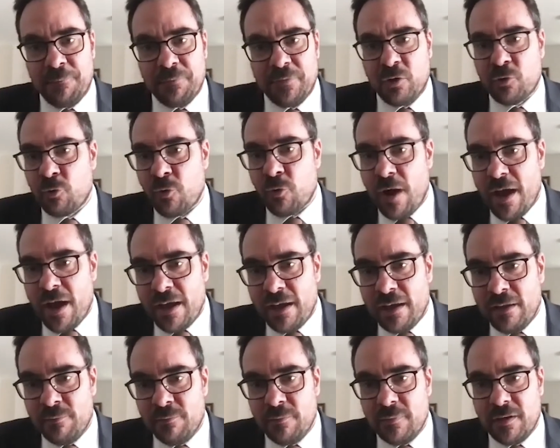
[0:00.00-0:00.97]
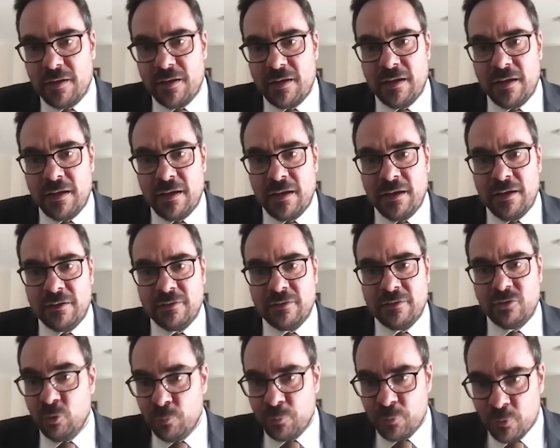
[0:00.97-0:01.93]
crime
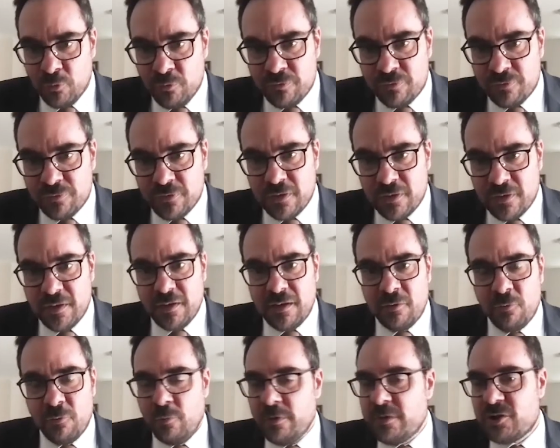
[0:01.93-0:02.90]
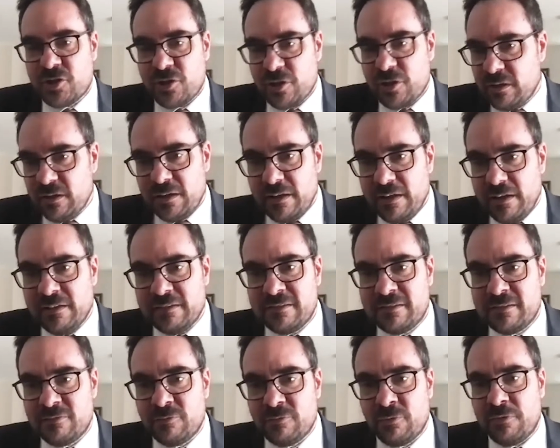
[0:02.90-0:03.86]
to prove, which
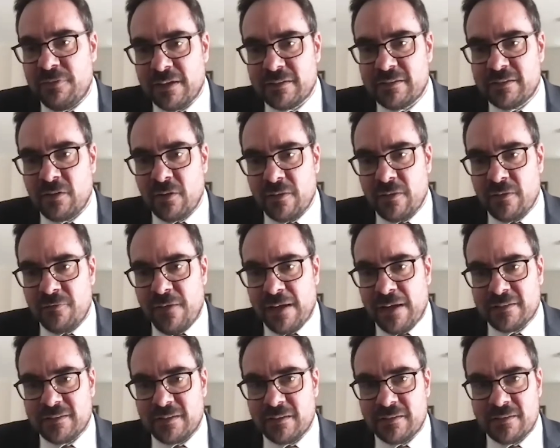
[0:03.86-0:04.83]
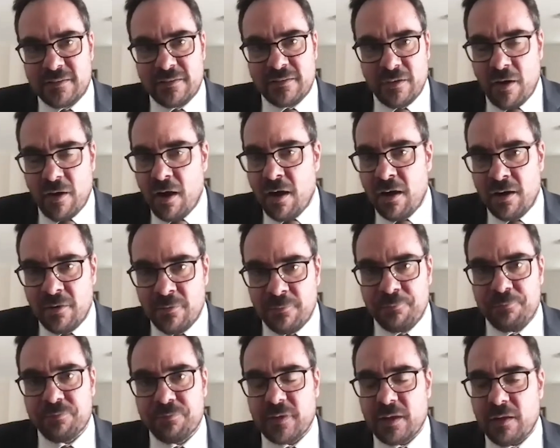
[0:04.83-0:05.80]
is reflected on the fact that there are
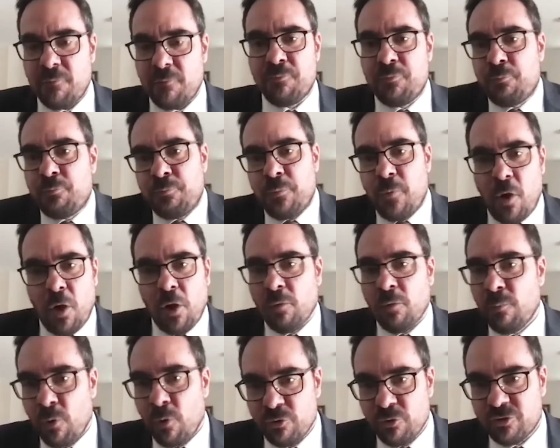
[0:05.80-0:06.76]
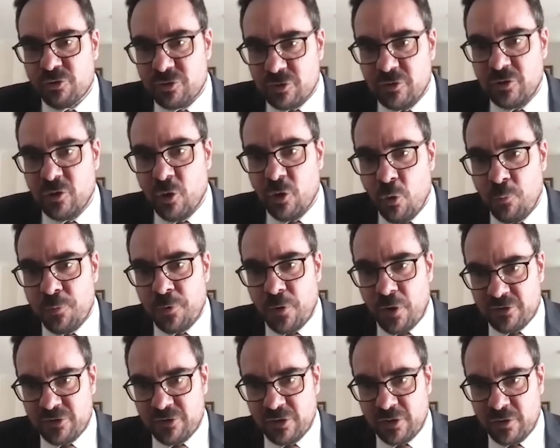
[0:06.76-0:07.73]
almost no
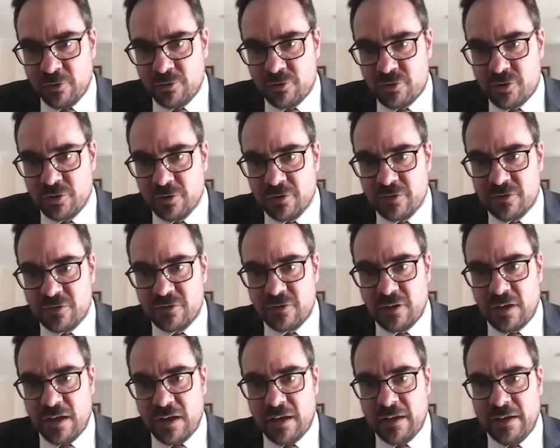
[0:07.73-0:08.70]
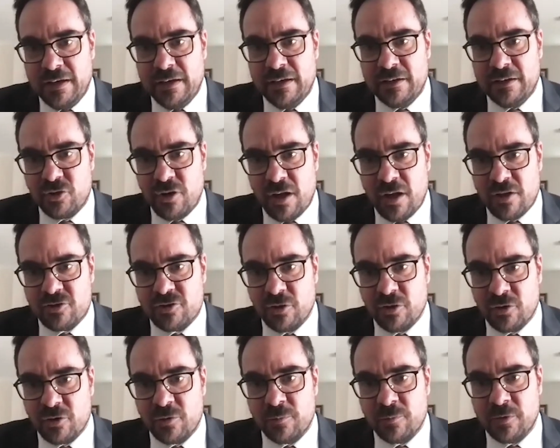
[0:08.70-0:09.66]
prosecutions in international
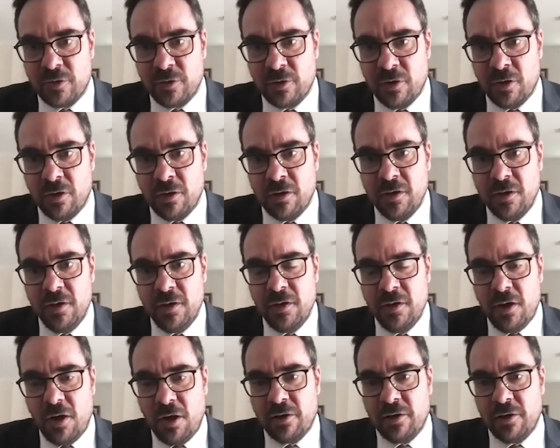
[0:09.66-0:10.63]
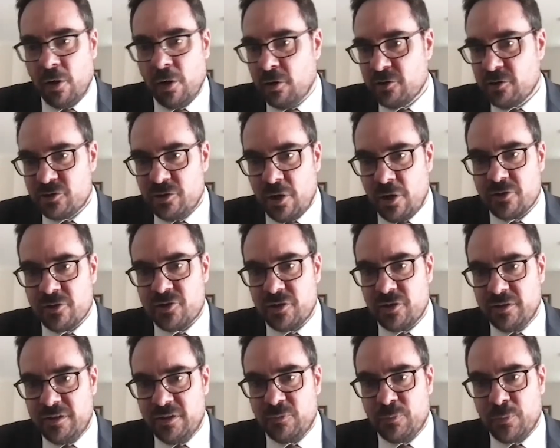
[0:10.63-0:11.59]
criminal law on
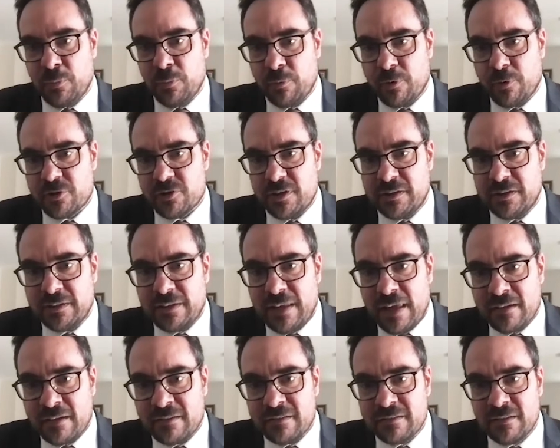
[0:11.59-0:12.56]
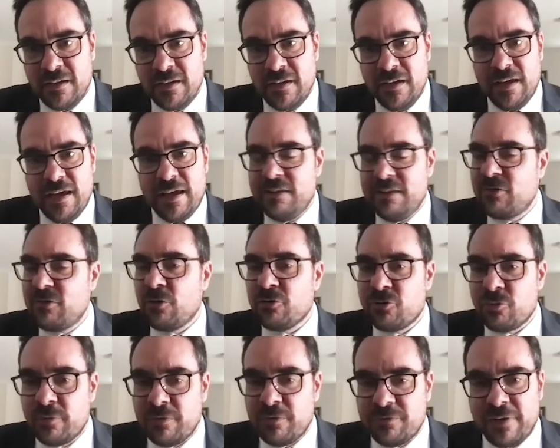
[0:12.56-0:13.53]
launching disproportionate attacks, and is
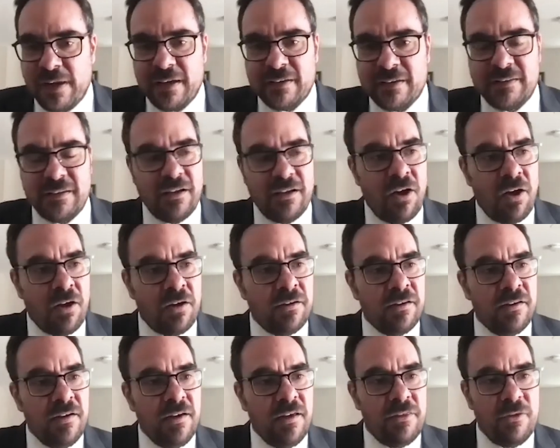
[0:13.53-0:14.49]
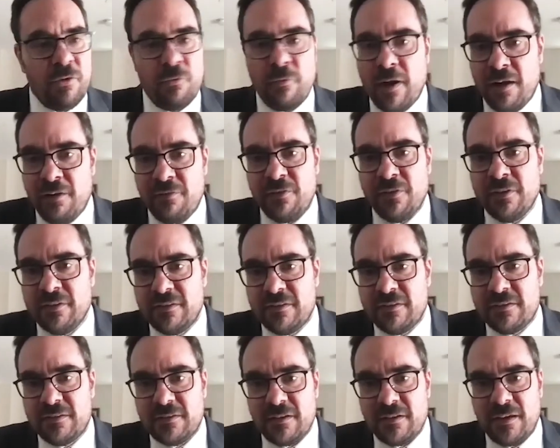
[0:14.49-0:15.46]
also reflecting on the
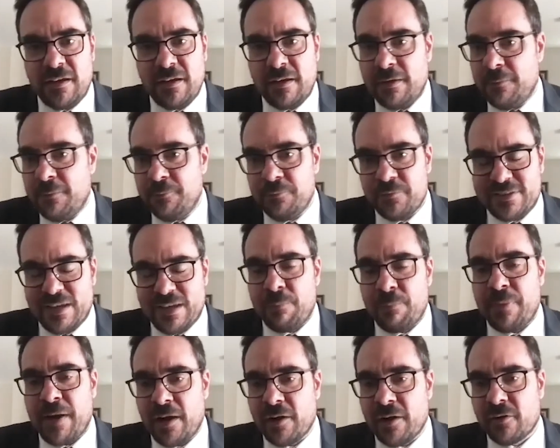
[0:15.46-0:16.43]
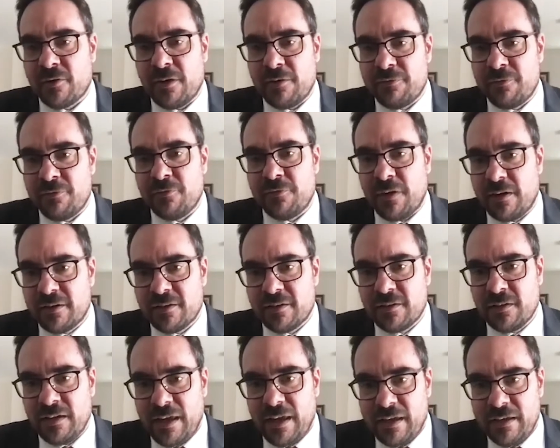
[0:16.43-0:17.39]
relevant subparagraph of
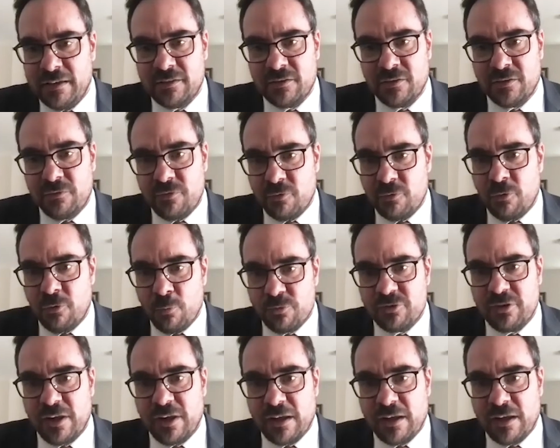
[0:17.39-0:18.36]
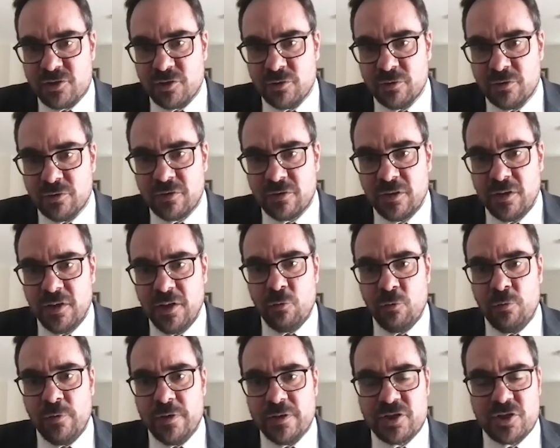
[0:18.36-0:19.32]
Article 8 of the Rome Statute,
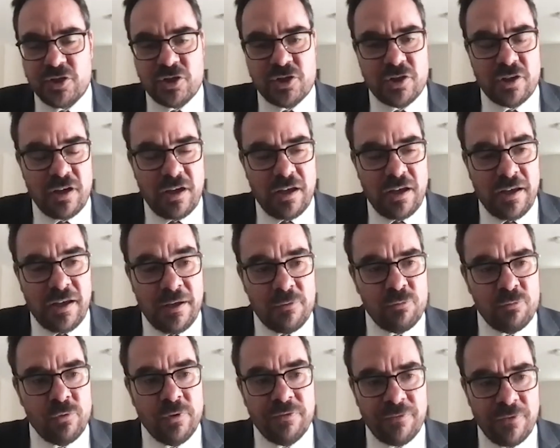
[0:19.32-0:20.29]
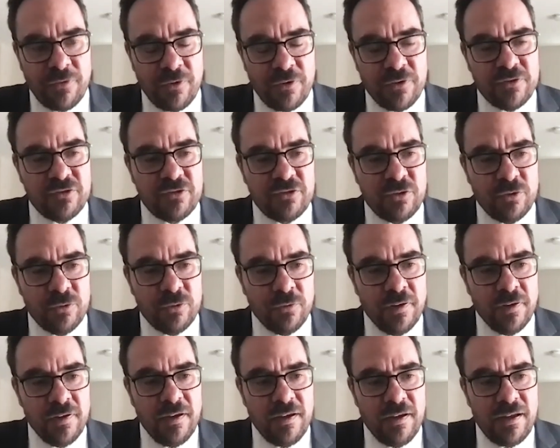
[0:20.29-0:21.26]
which refers
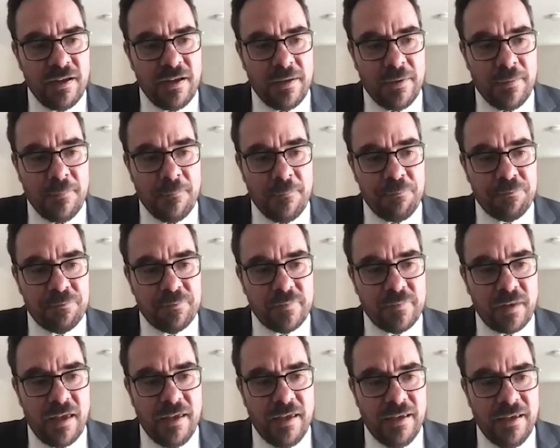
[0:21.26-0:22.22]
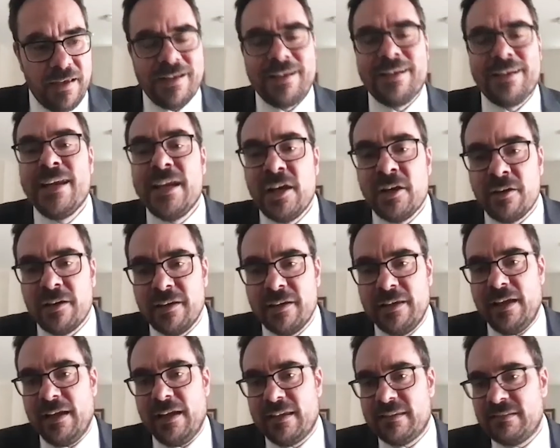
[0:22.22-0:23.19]
to a clearly
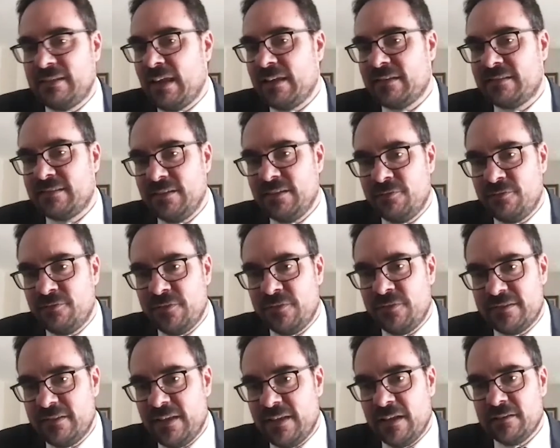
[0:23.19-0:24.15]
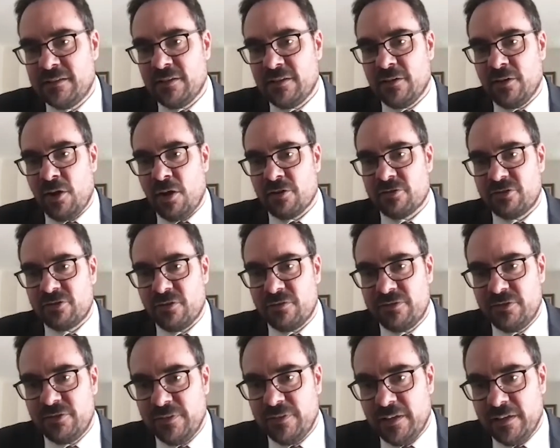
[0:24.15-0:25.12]
excessive incidental loss of
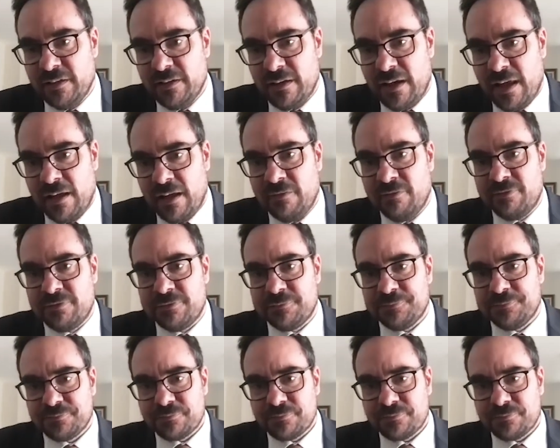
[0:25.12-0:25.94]
civilian life